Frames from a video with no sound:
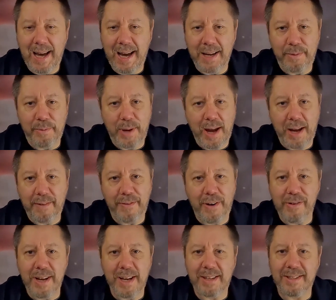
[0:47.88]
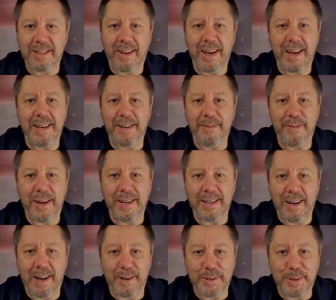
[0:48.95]
And we had a very exciting
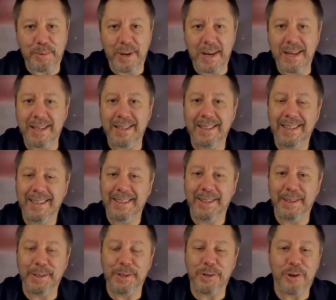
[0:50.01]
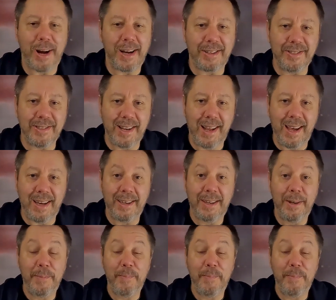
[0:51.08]
event last week at the Dragon's Lair.